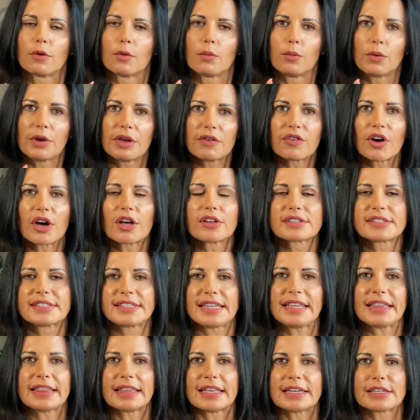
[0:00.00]
We've all
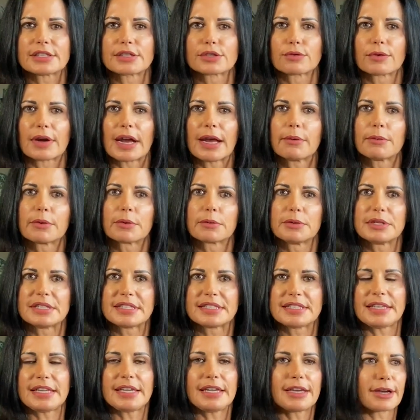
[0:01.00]
seen this, right? When we
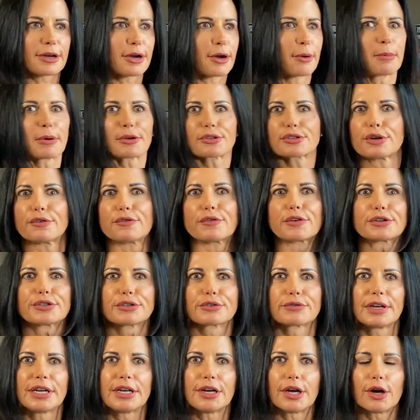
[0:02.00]
see a commercial for
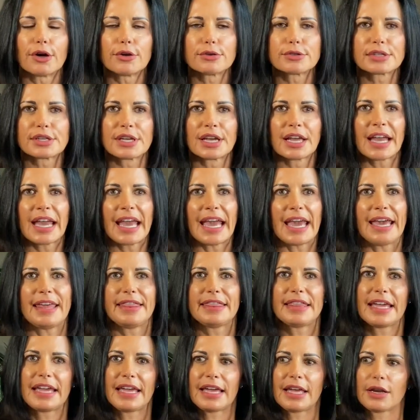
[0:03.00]
Doritos
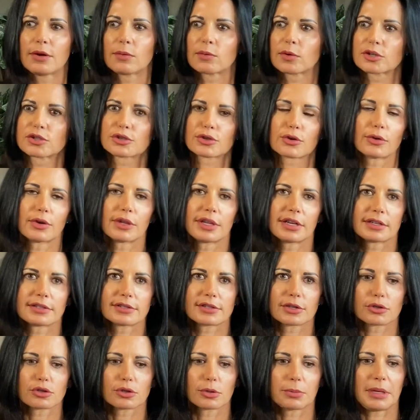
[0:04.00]
and then we're scrolling on
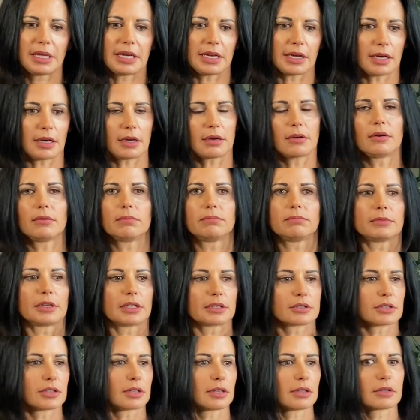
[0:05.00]
social media, oh,
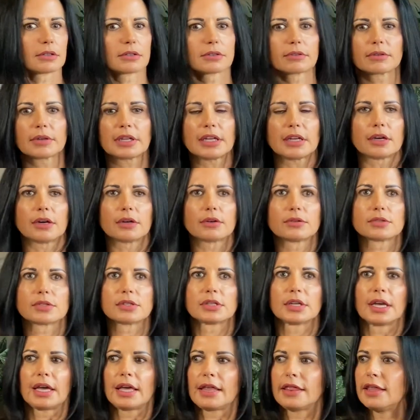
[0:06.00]
there's another Doritos.
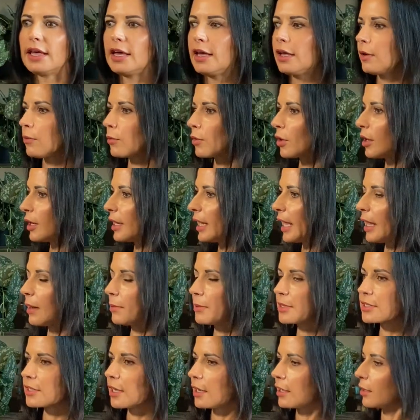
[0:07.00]
Then we're on
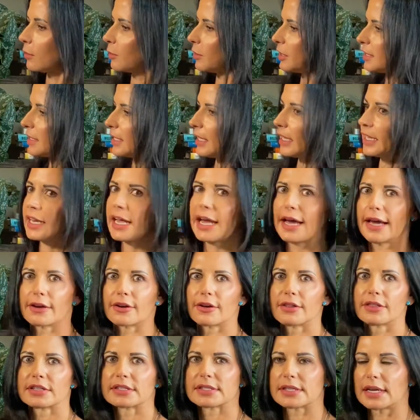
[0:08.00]
Amazon and we see an ad
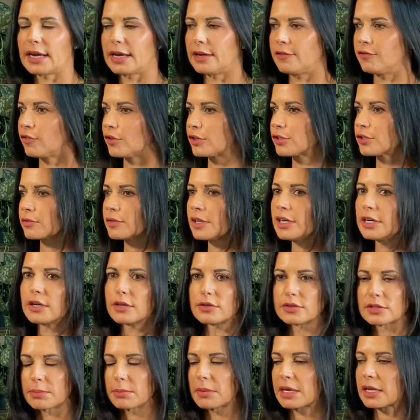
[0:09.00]
on the side for
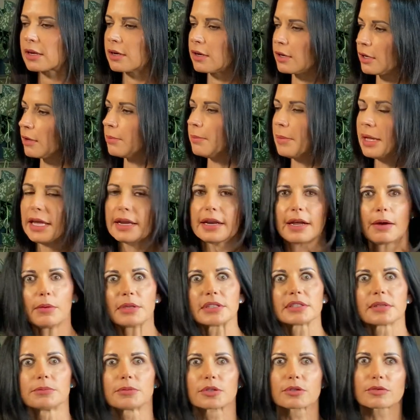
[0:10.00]
Doritos. I'm like, oh man, I
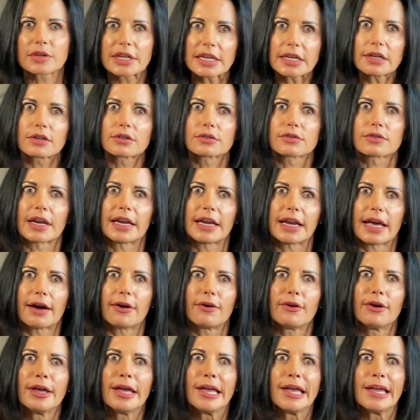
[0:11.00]
want some Doritos right
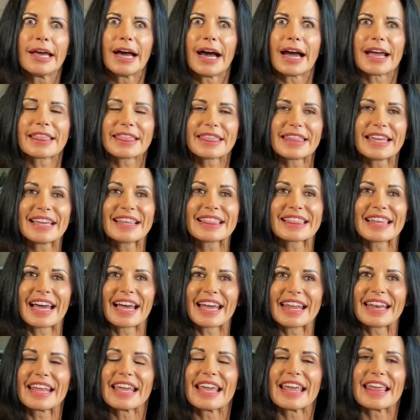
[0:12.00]
now. I think
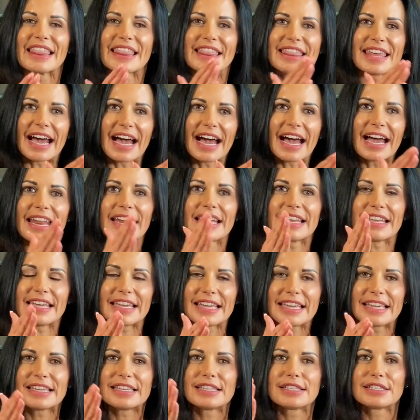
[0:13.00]
that
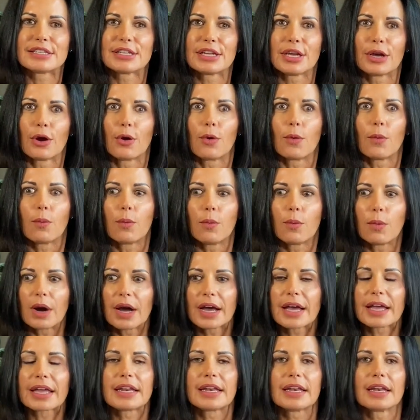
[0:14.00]
is
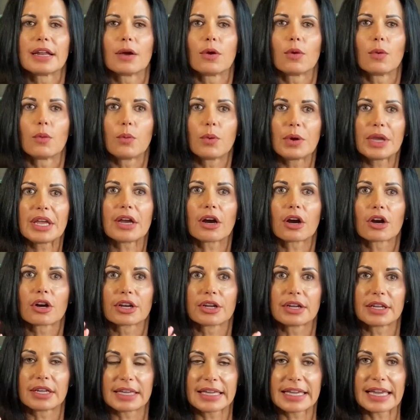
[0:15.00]
what we are
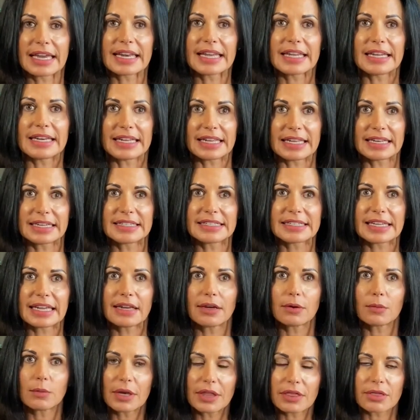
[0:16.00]
getting
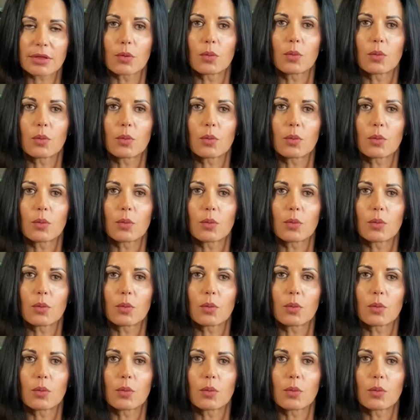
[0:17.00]
inundated with.